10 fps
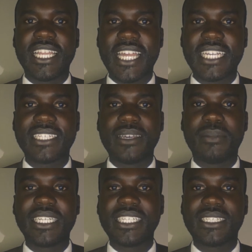that the
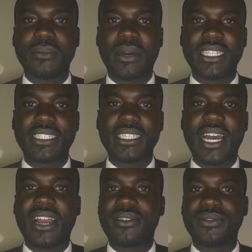participants
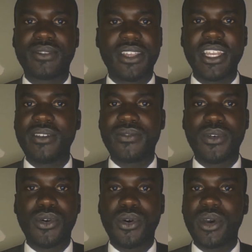are three,
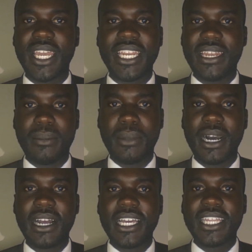four, or any
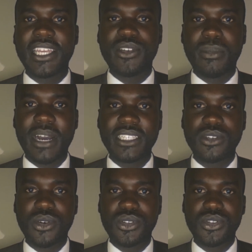number, then you
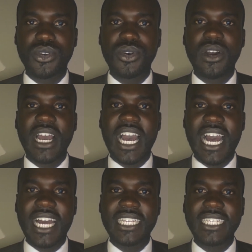must also
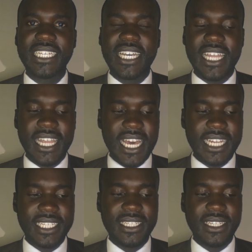add
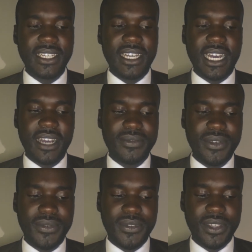that
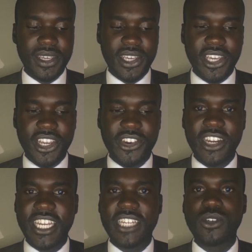fifth
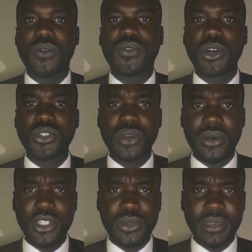ingredient. Of course, we are
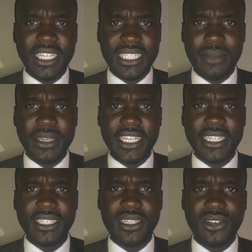going to be examining
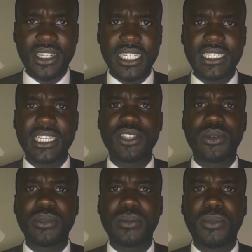these ingredients a little
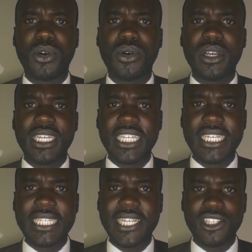bit more in
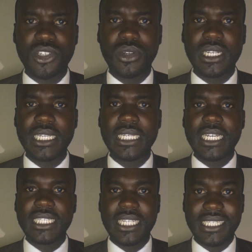detail shortly.
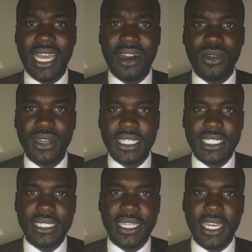Just hang on
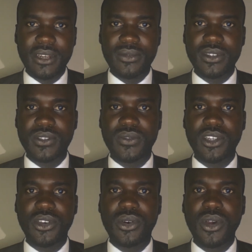until the end of this
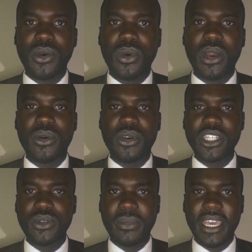video where we're
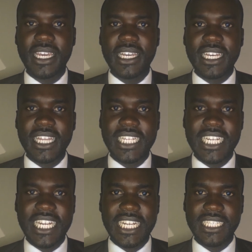going to make that
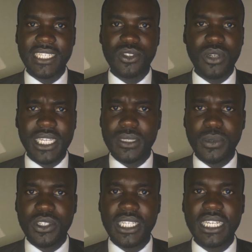analysis. So let's
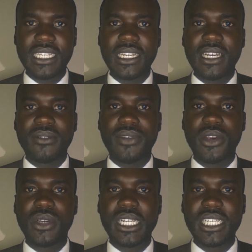proceed very
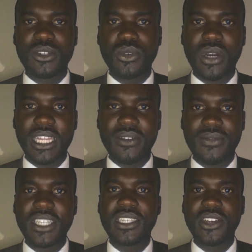quickly to look at the
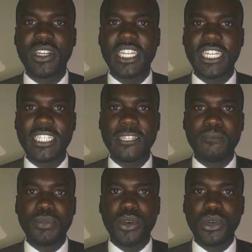first ingredient,
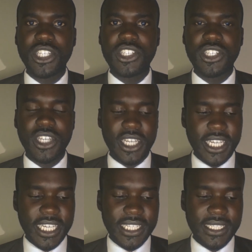which
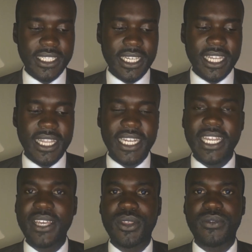is the
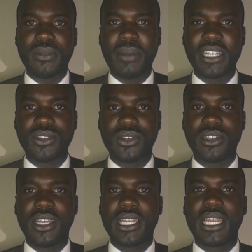death of a person.
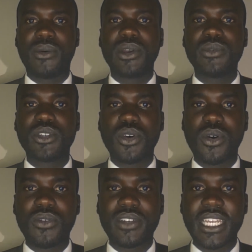Now, when we
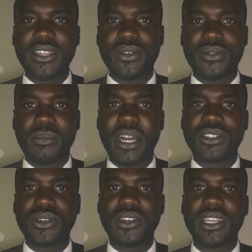talk of a death of a
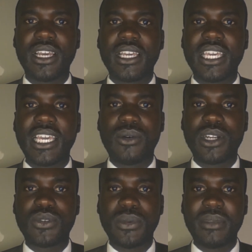person, here
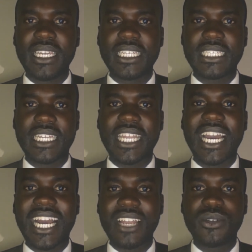what we mean is that there
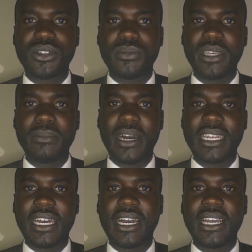cannot be
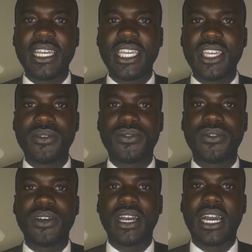murder if
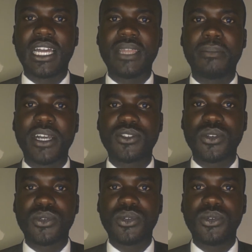the
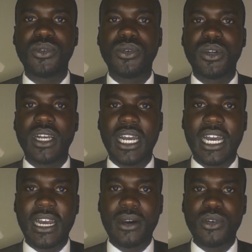person who
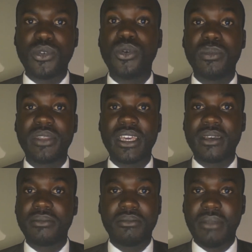on whom the
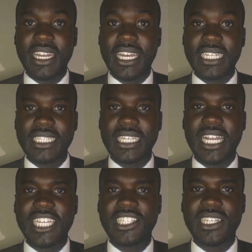murder is
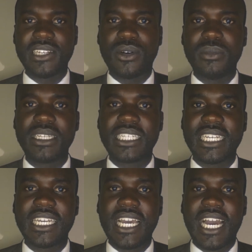allegedly
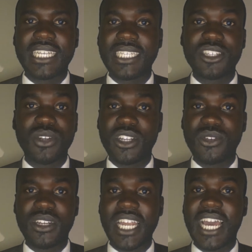committed has actually
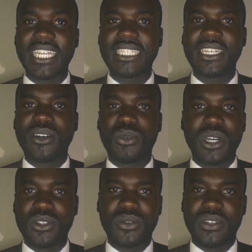not died.
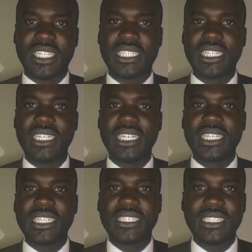Quite obviously,
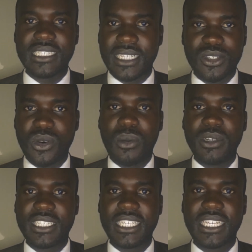this is just
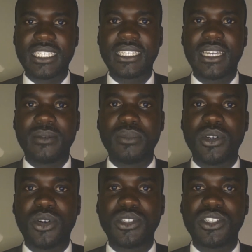common sense,
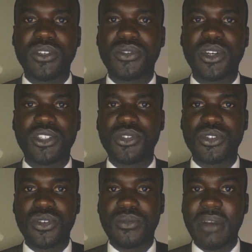because if you are
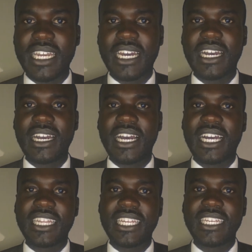accused of murder
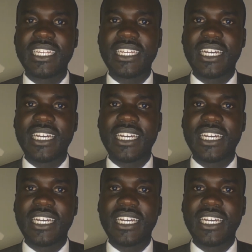and then